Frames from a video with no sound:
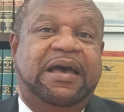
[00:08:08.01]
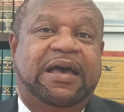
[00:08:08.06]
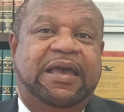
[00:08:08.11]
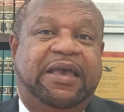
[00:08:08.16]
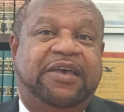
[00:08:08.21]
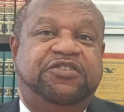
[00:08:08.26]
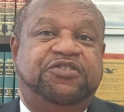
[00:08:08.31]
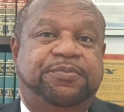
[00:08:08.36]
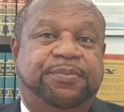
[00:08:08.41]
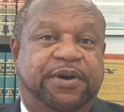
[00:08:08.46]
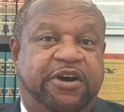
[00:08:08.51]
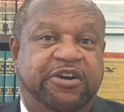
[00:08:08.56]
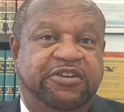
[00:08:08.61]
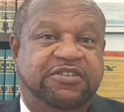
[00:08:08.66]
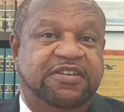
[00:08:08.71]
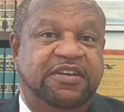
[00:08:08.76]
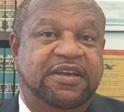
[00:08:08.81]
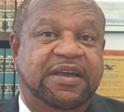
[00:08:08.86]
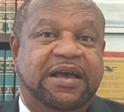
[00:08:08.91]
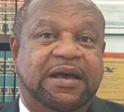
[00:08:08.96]
ex
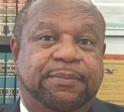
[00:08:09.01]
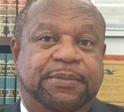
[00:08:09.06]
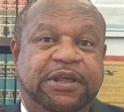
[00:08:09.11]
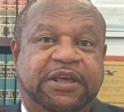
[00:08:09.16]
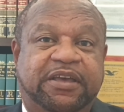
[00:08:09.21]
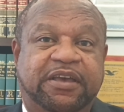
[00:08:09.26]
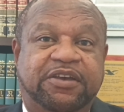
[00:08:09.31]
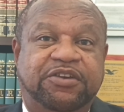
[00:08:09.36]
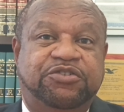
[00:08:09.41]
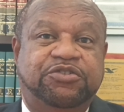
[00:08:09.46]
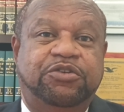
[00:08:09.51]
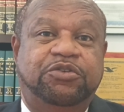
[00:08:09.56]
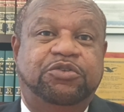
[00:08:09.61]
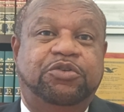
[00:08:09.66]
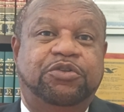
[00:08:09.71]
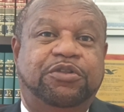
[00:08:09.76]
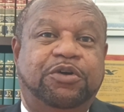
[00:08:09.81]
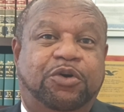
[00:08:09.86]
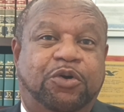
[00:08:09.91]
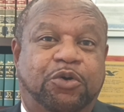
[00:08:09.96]
parte application
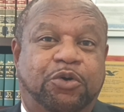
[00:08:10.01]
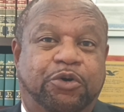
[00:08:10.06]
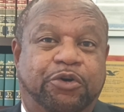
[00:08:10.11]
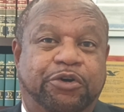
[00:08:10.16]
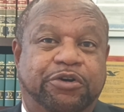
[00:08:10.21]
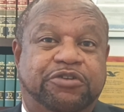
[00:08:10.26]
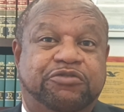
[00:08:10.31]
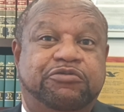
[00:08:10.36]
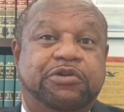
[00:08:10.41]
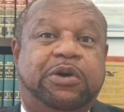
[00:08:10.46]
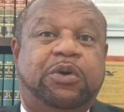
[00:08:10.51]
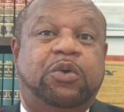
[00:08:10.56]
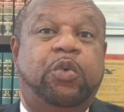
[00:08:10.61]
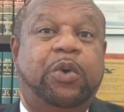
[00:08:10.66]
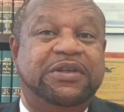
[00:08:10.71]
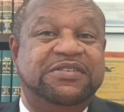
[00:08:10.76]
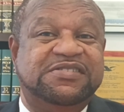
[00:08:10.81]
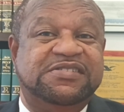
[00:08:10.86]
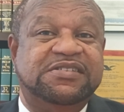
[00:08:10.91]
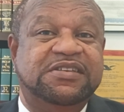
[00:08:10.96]
to the court
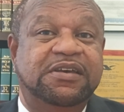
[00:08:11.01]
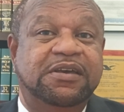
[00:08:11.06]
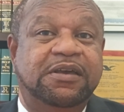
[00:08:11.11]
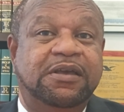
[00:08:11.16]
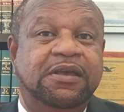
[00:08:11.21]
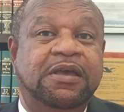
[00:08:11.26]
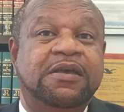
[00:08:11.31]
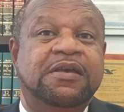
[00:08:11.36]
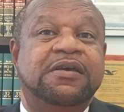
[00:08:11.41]
requesting